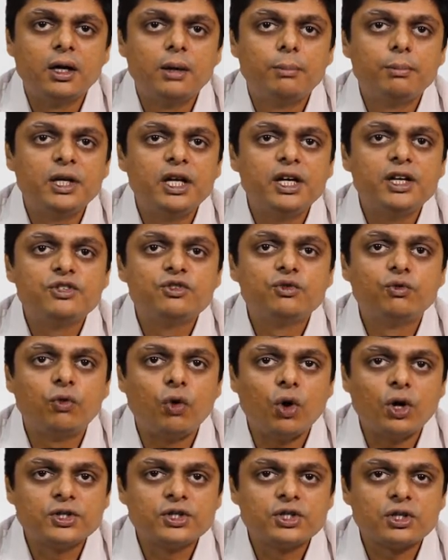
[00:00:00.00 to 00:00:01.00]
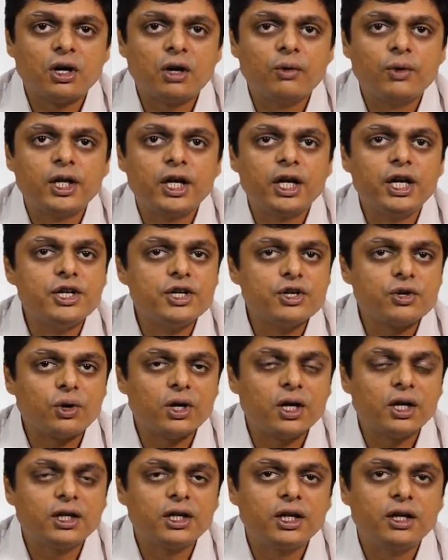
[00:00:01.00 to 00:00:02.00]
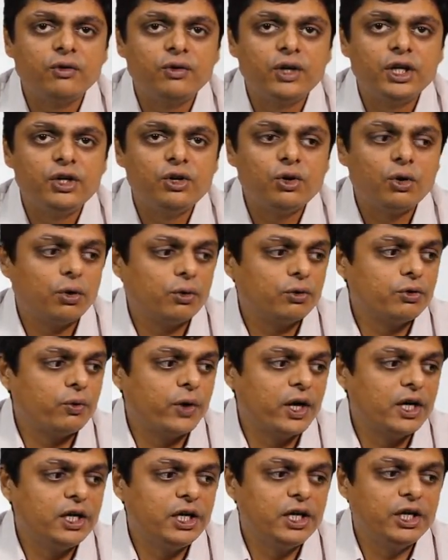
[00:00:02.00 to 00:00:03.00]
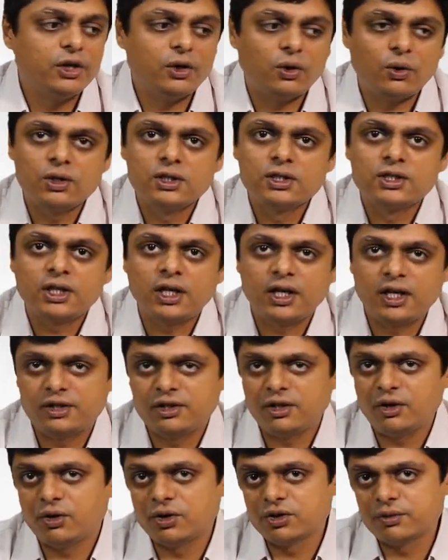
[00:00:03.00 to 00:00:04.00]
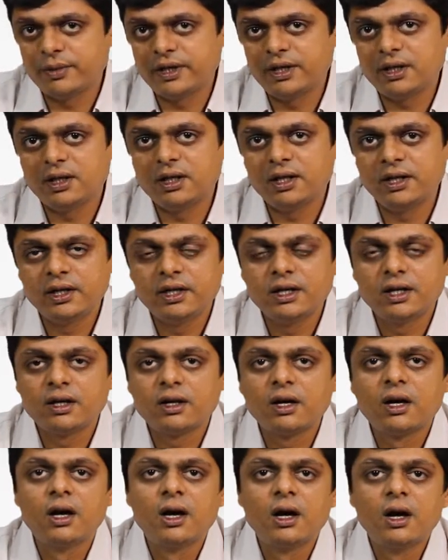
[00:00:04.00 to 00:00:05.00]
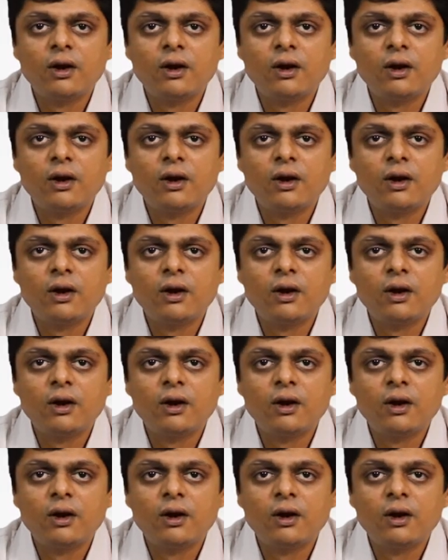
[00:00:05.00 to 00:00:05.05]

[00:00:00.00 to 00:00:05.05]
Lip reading: please watch our introductory video 20 roles as a hospital leader,